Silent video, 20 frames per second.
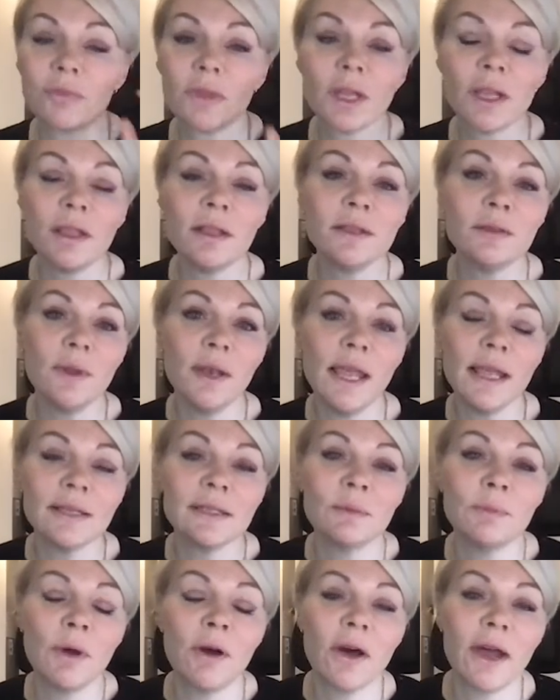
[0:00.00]
So a let
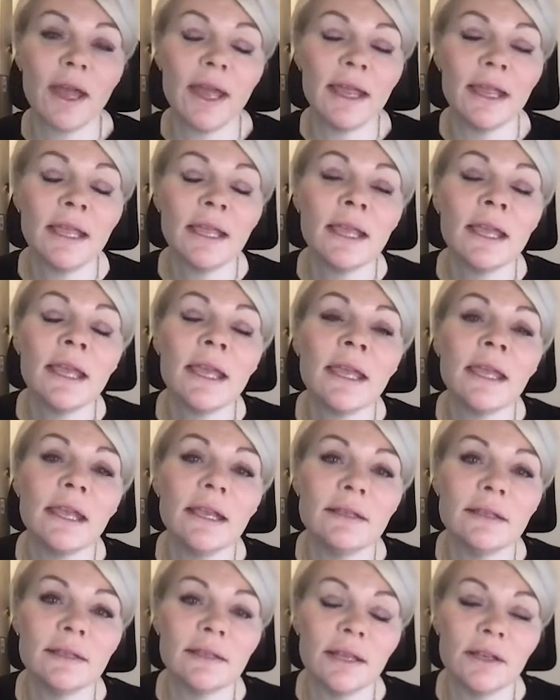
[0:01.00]
to buy
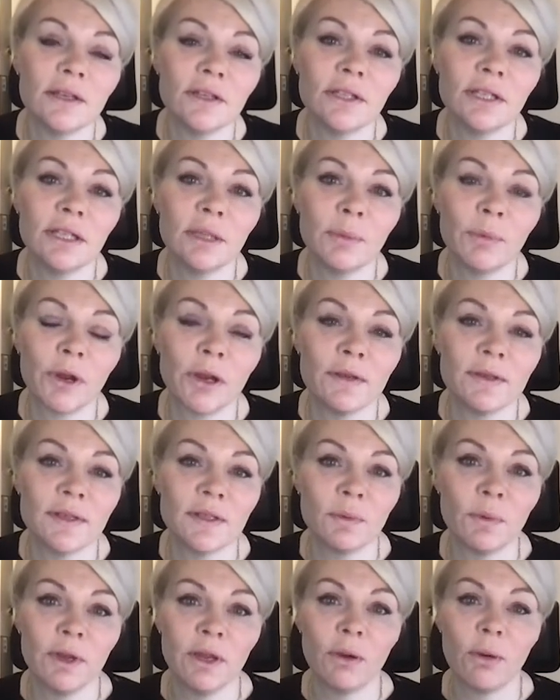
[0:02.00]
is essentially the
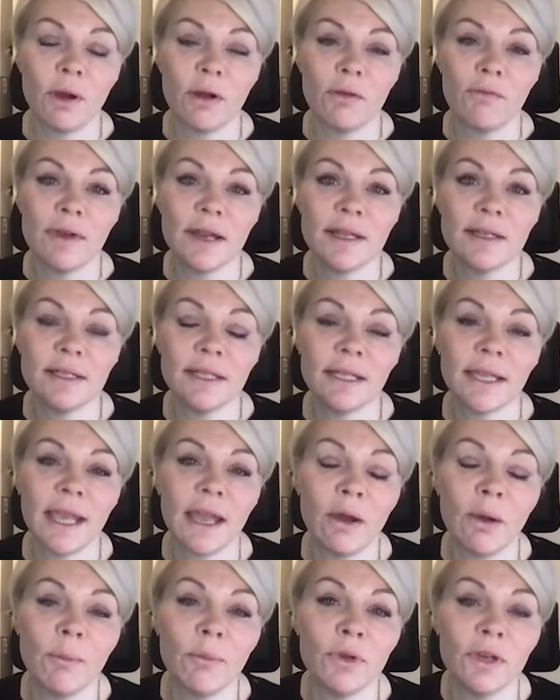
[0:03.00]
process where you are renting
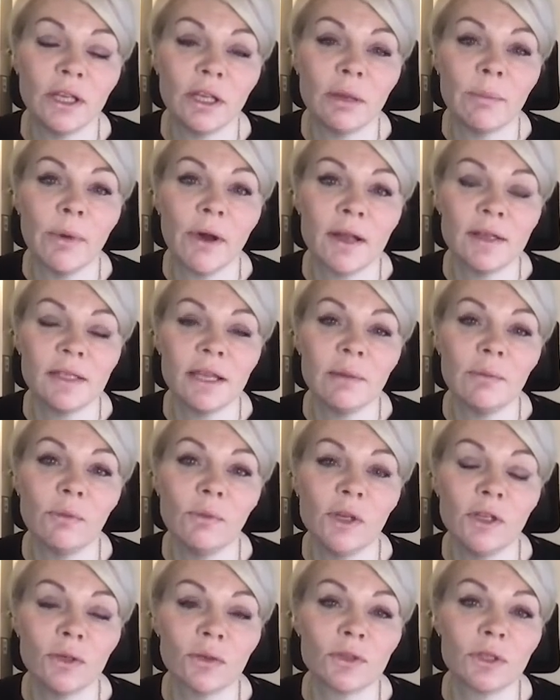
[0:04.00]
out and putting a buy-to-let
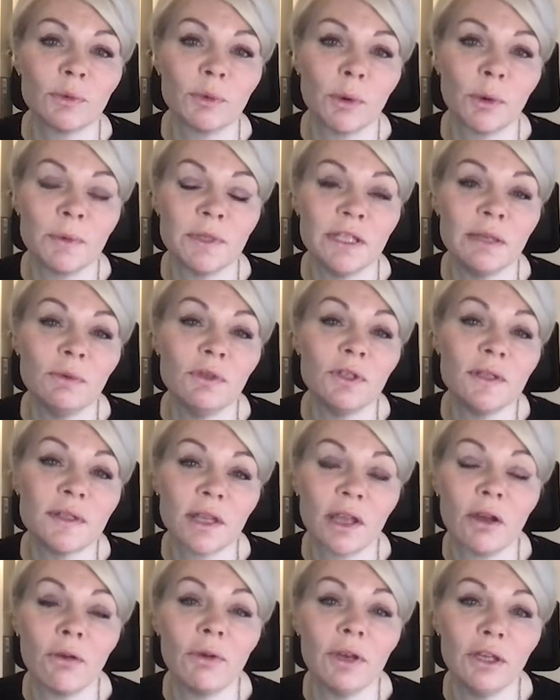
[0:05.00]
mortgage onto the property which is
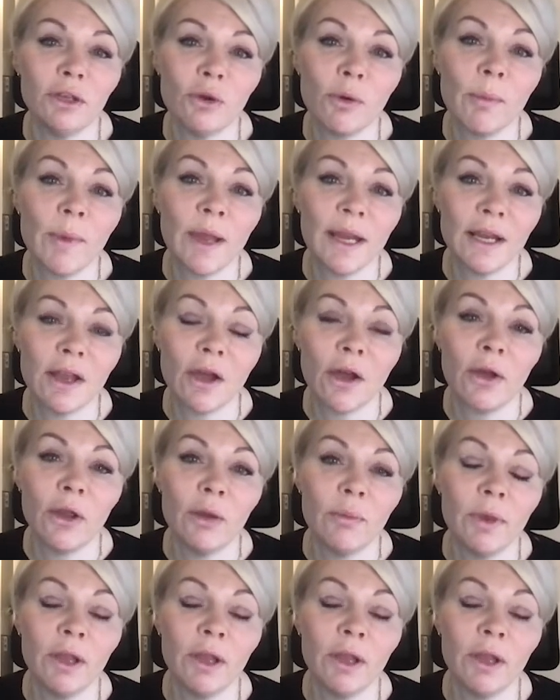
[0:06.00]
currently your main home,